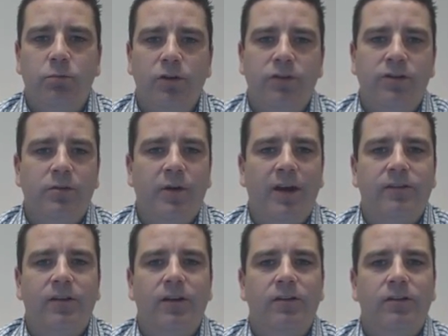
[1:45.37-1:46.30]
blue chip
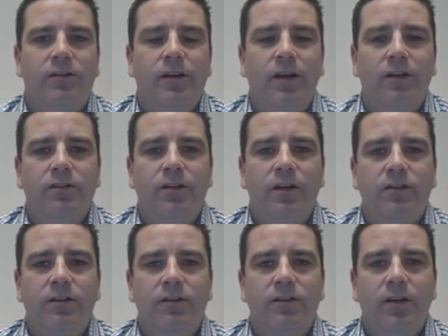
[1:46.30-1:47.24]
assets,
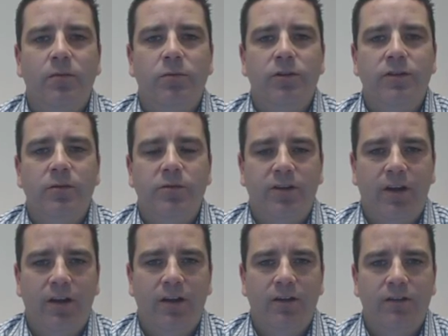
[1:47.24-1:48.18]
such as blue chip
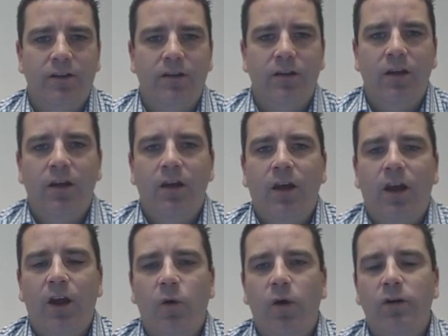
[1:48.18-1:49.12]
shares and
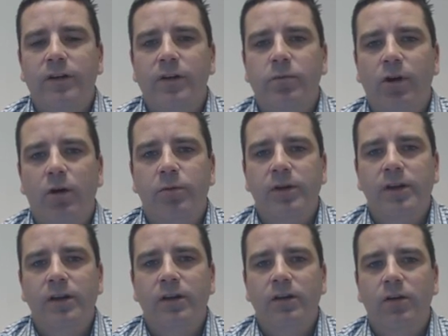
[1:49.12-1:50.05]
quality
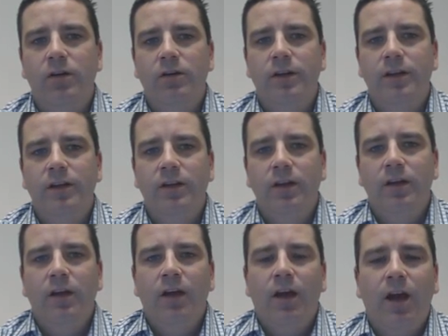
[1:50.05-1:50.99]
property and quality
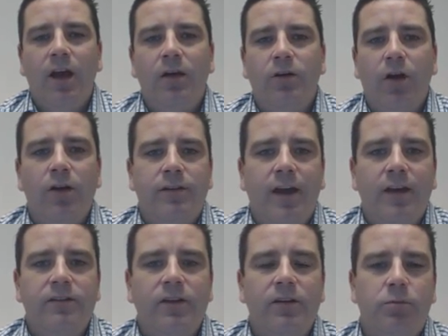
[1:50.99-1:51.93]
growth
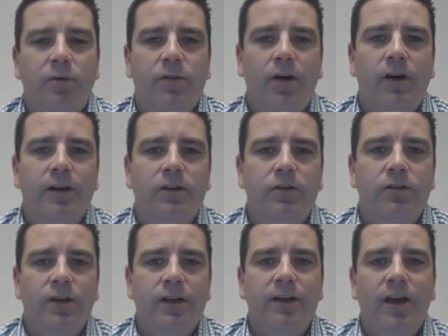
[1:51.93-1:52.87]
assets providing
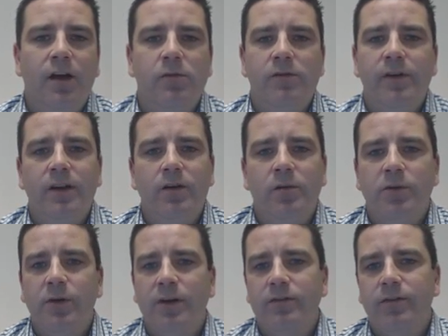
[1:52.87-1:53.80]
good income of anywhere
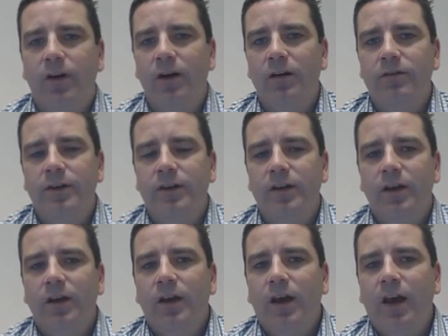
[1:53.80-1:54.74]
between 5 and
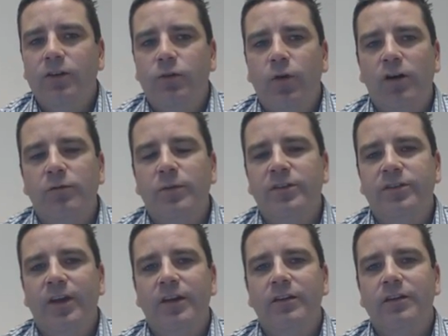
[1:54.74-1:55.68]

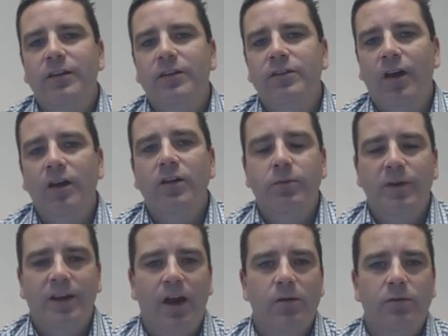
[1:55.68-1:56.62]
12% is going to
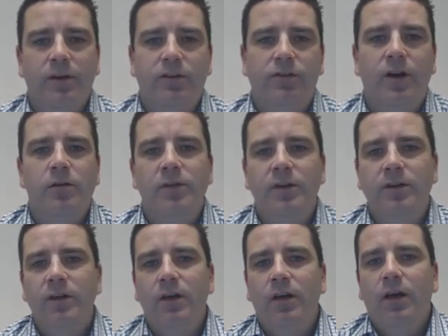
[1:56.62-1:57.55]
become
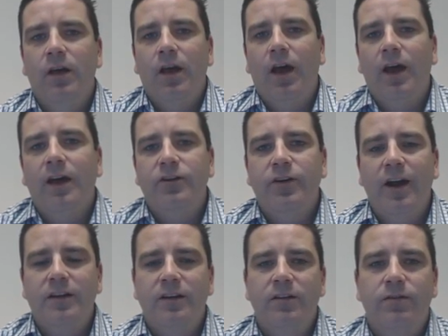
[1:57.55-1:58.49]
extremely
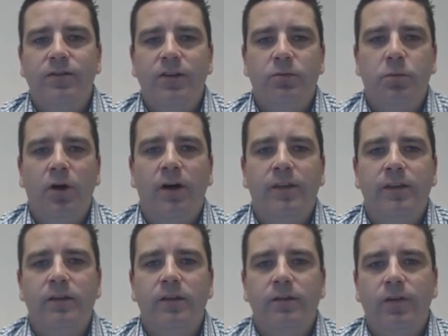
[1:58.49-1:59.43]
attractive despite
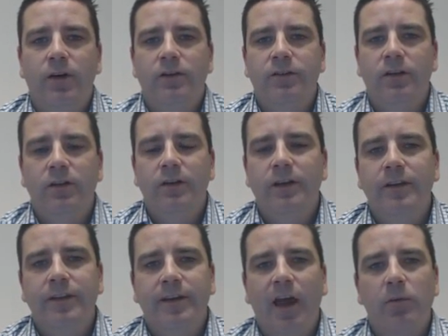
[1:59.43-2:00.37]
the volatility
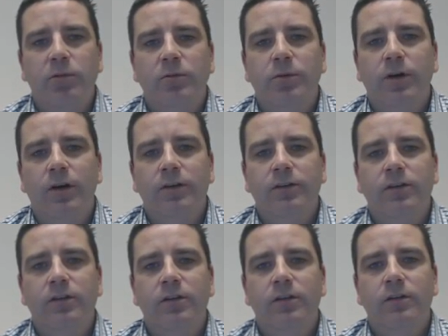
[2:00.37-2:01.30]
in the capital
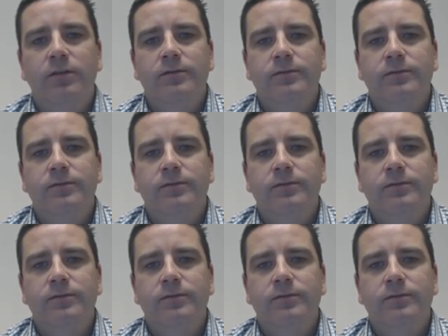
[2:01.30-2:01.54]
prices.